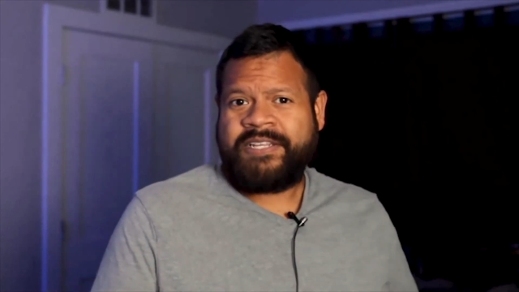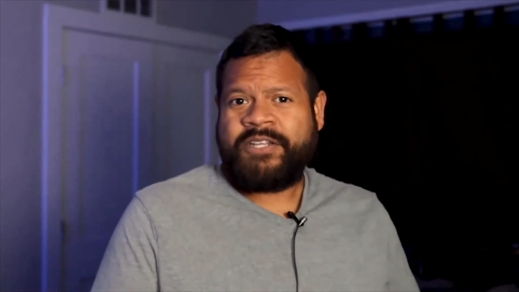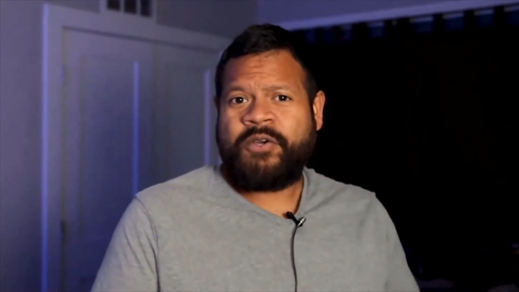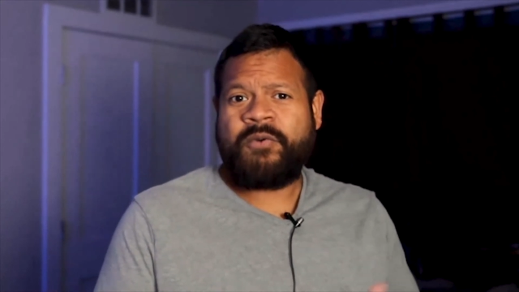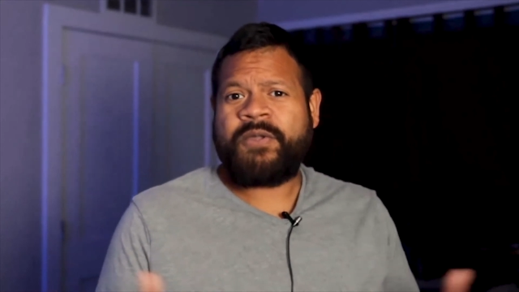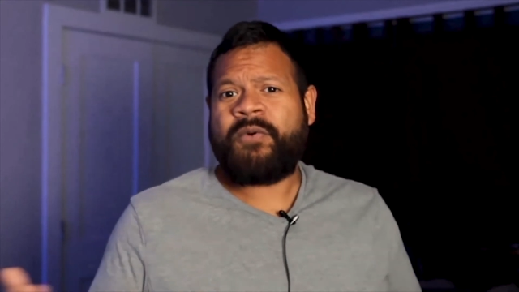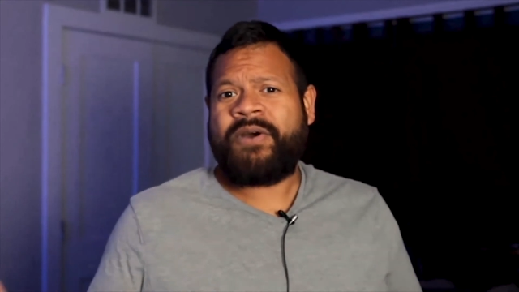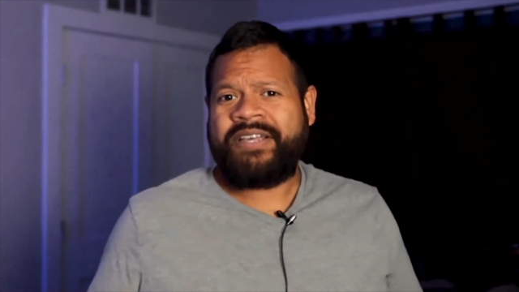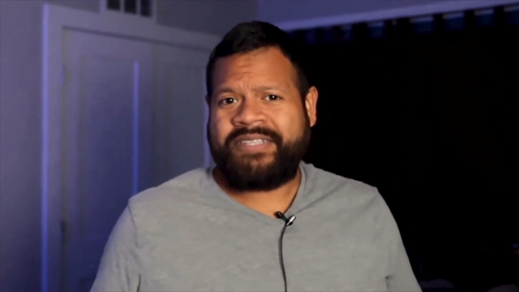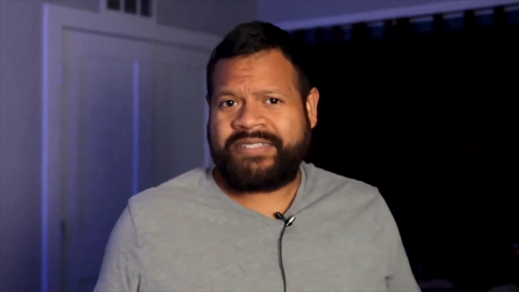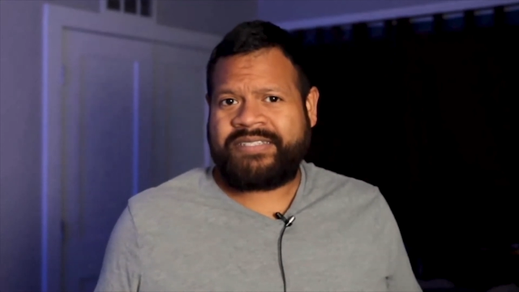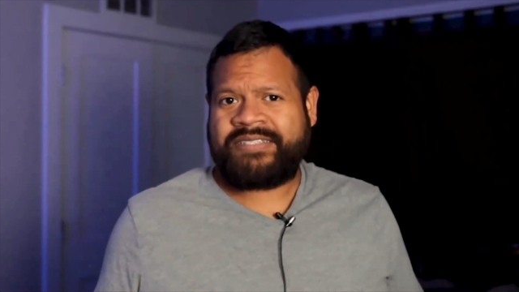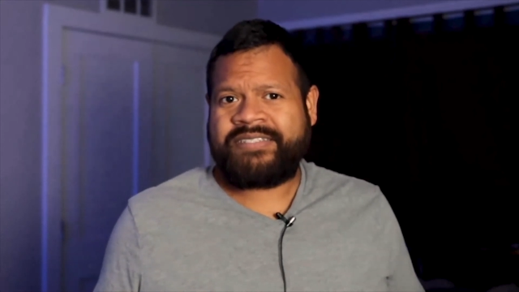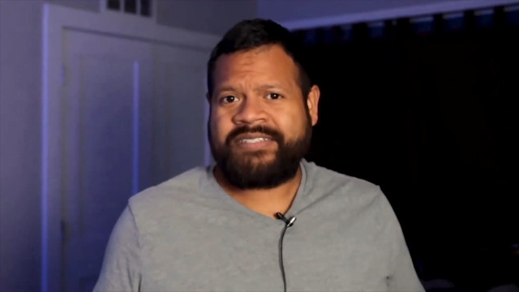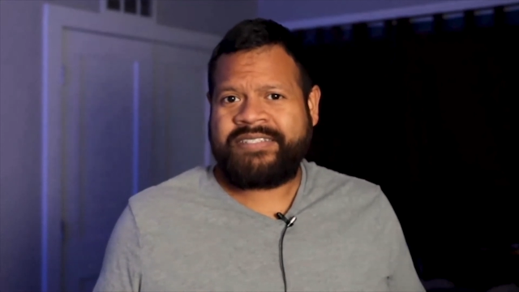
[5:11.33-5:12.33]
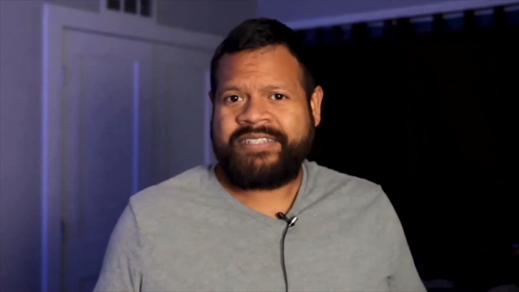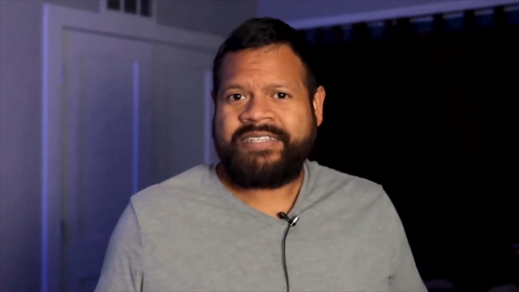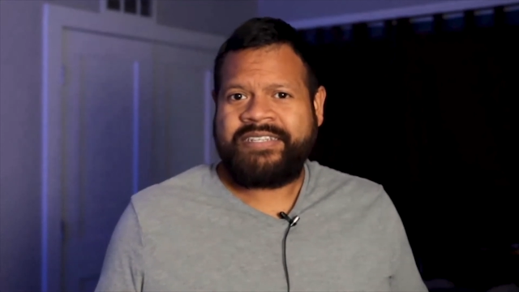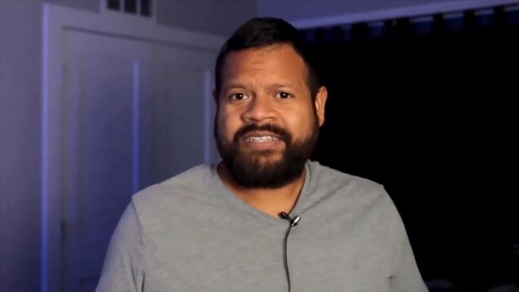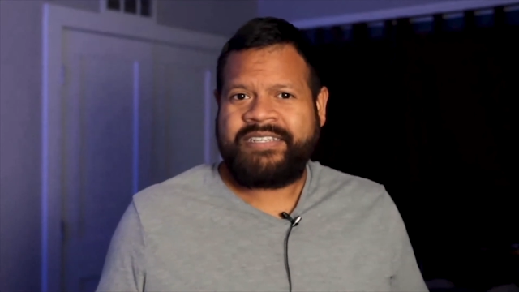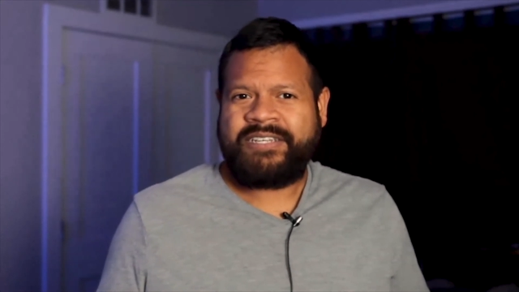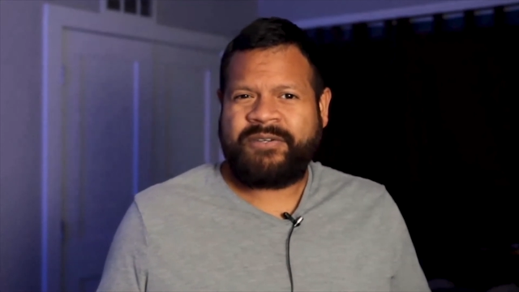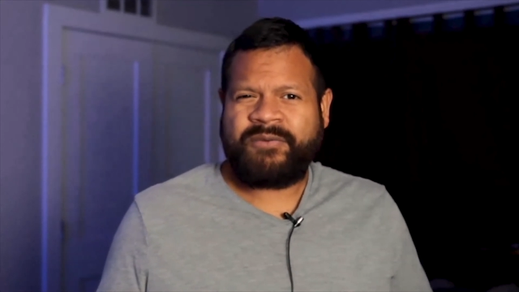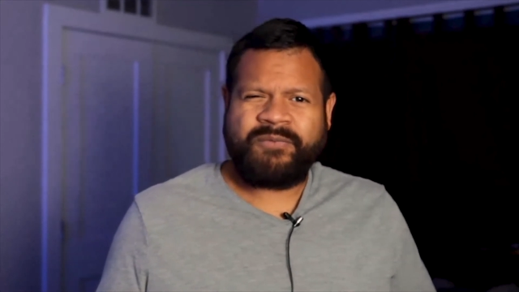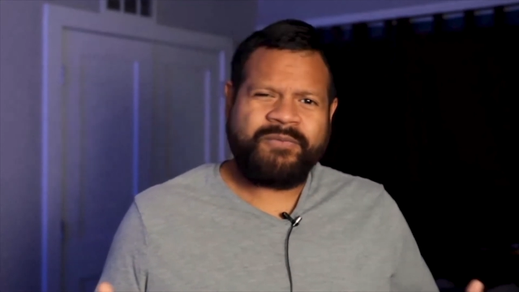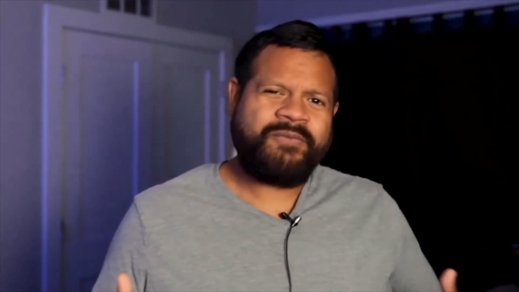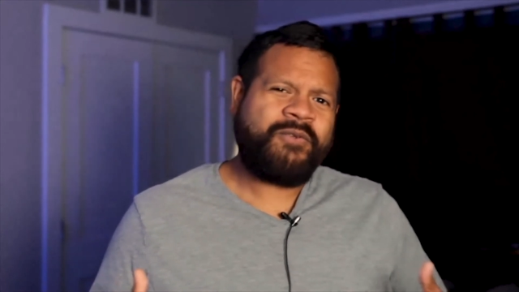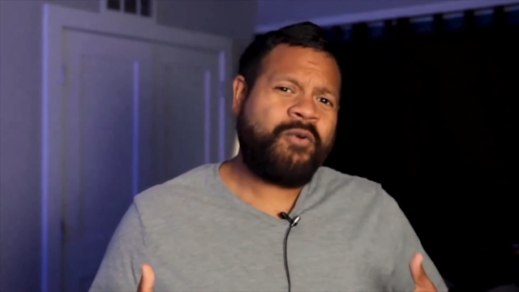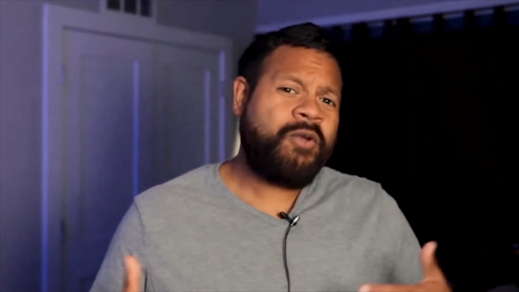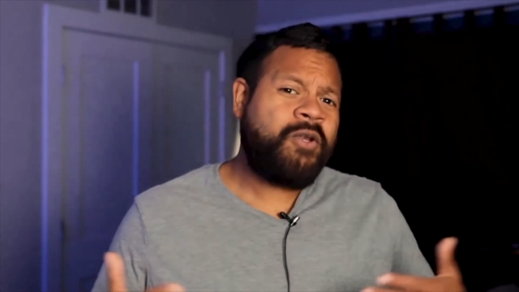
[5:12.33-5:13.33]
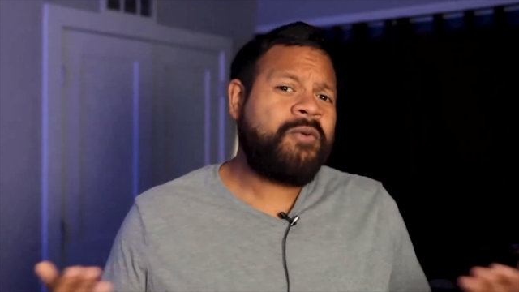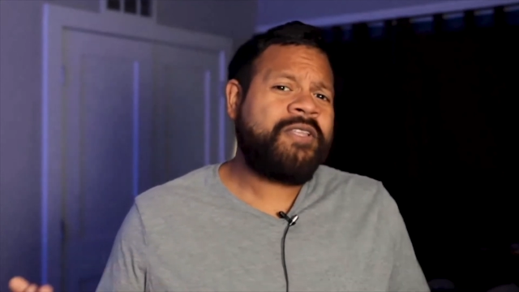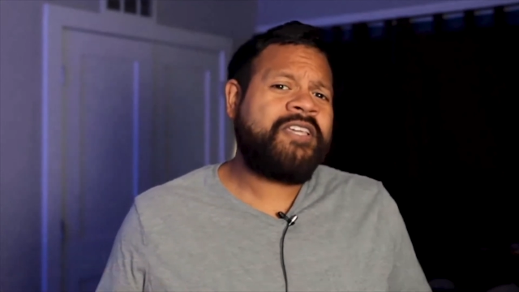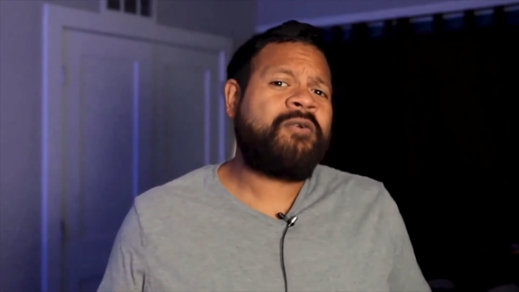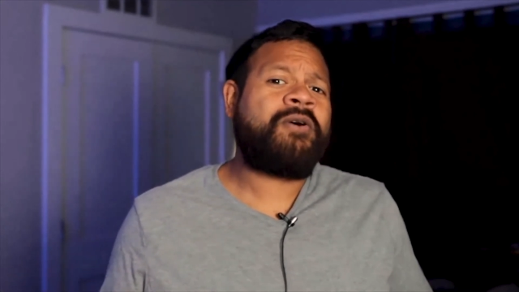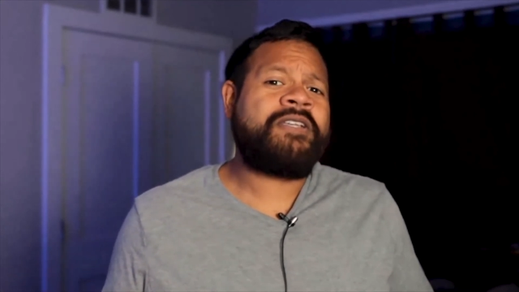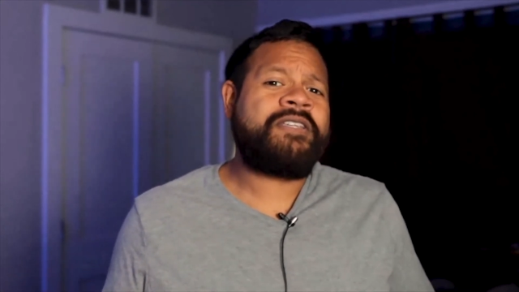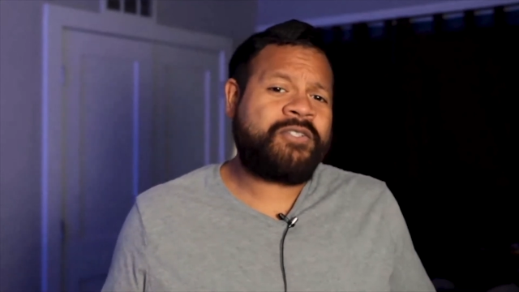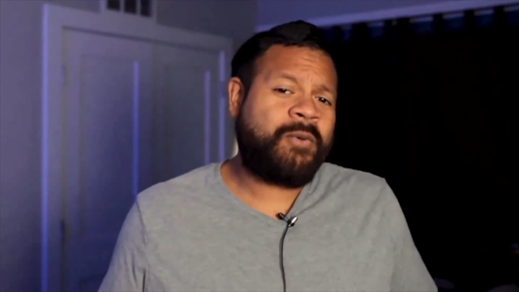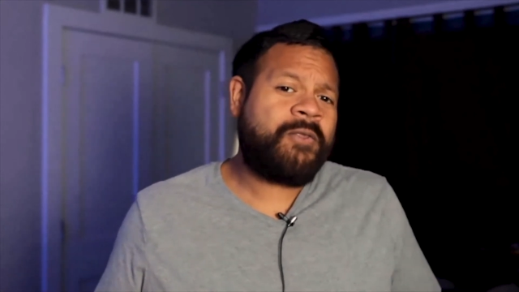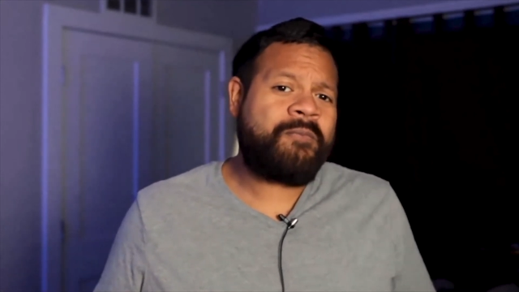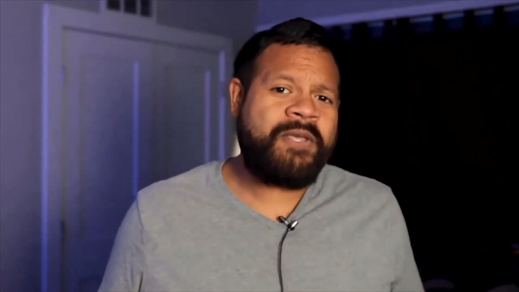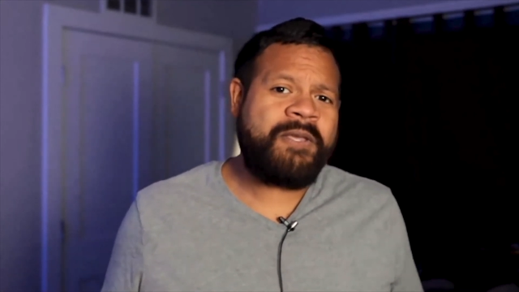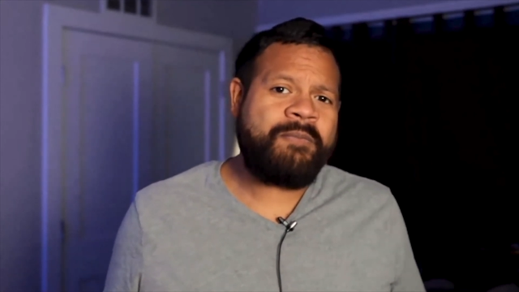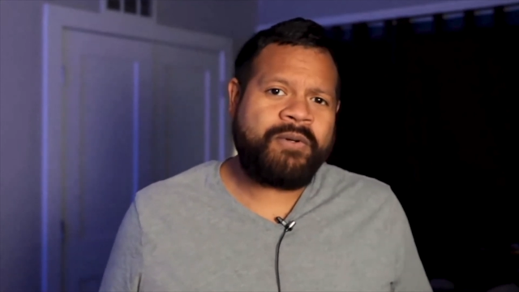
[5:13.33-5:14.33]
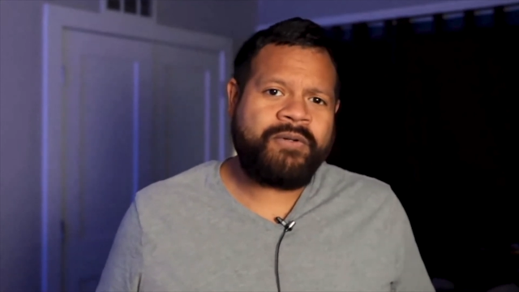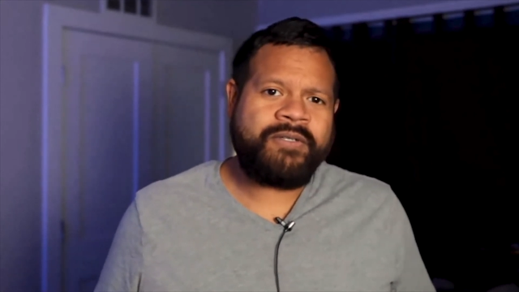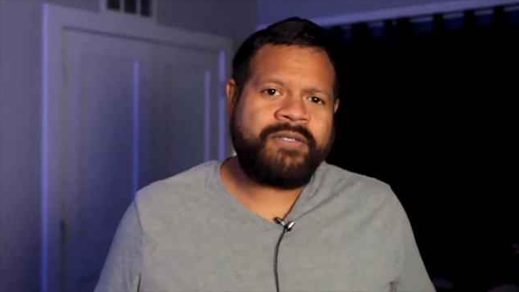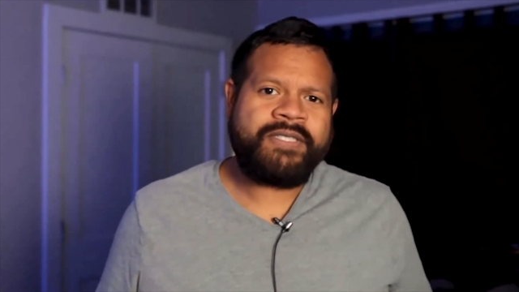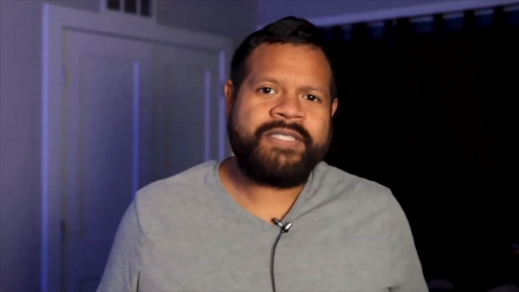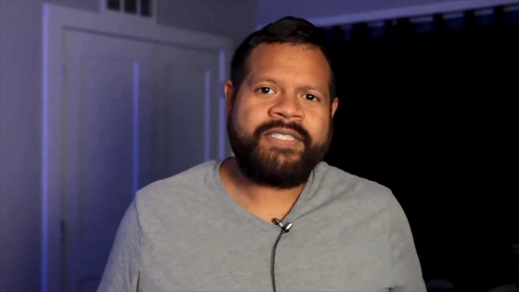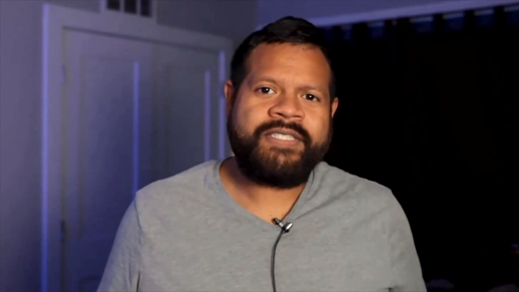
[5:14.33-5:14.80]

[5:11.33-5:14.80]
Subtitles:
who he was and who he really was to other people.